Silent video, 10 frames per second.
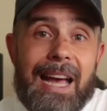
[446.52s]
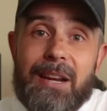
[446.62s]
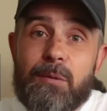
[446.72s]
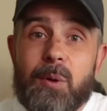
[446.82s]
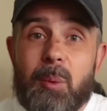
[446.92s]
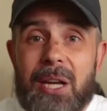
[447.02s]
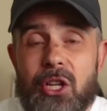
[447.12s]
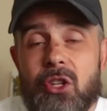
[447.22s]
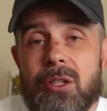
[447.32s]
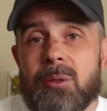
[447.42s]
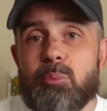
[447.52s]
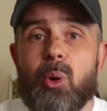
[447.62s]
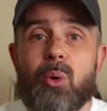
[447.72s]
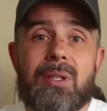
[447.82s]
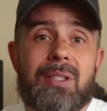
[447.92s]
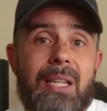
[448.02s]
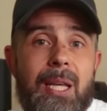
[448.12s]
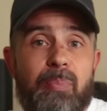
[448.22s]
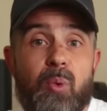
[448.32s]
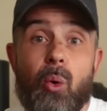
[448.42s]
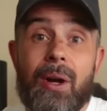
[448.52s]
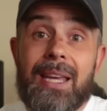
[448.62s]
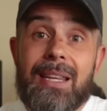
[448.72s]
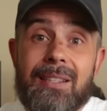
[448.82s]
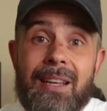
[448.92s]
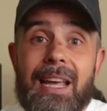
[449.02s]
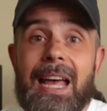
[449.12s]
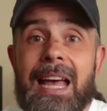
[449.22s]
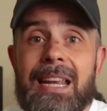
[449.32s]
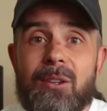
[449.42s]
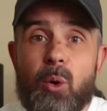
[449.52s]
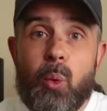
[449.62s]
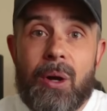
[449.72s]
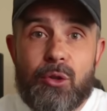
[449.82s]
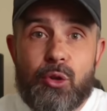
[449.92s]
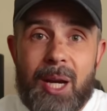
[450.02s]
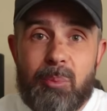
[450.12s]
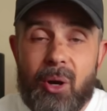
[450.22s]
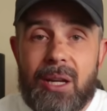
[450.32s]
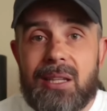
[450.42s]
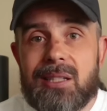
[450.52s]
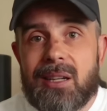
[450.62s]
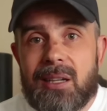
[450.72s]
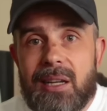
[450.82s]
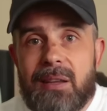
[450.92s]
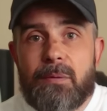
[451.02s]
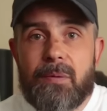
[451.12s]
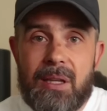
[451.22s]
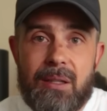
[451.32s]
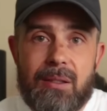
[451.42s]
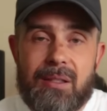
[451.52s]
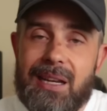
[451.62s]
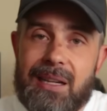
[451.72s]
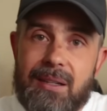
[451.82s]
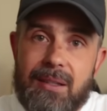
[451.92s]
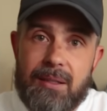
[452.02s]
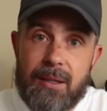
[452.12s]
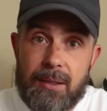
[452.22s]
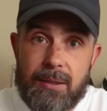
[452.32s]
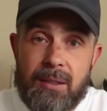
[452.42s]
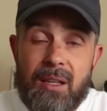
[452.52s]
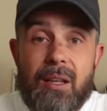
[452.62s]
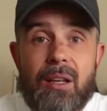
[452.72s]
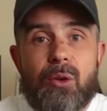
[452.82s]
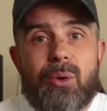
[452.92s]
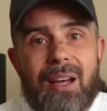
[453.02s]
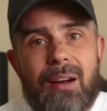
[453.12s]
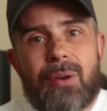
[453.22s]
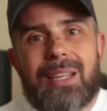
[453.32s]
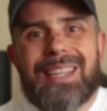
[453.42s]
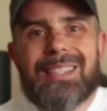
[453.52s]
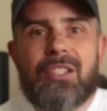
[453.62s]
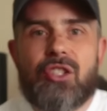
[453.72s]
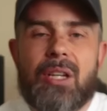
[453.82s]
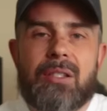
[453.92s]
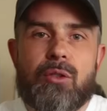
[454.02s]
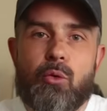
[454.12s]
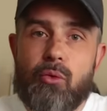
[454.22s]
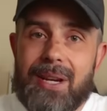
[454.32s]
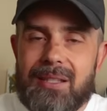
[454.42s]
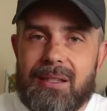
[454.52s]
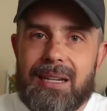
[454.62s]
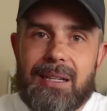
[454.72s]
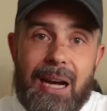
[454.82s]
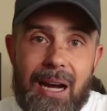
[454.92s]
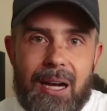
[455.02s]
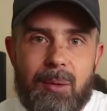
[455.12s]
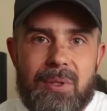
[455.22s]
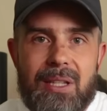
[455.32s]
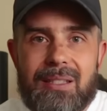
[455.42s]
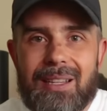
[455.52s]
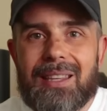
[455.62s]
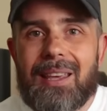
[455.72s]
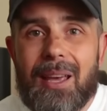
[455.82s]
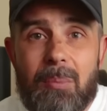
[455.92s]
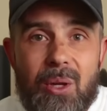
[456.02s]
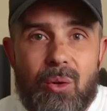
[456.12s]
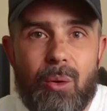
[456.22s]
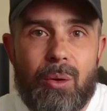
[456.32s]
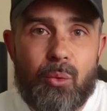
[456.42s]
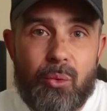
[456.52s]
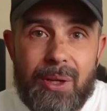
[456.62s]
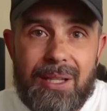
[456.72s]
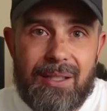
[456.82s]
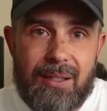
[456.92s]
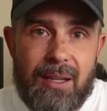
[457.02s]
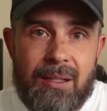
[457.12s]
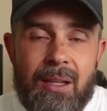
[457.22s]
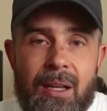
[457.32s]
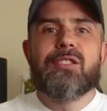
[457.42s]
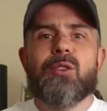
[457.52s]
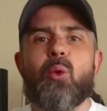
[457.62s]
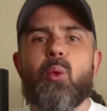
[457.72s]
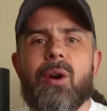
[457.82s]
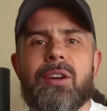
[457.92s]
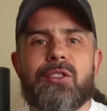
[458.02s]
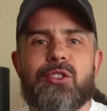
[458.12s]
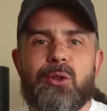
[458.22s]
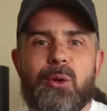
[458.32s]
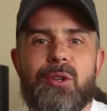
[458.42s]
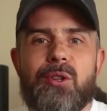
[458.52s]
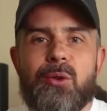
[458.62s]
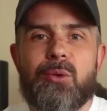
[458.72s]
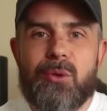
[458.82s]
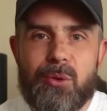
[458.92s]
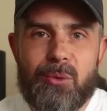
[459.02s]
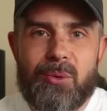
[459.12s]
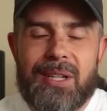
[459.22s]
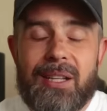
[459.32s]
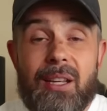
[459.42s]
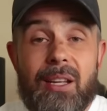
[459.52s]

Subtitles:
Add inflammation, poor sleep, or heat, and a well-trained body suddenly feels underdone. Recovery isn't just rest and carbs, it's a chemical reset. So what should you do?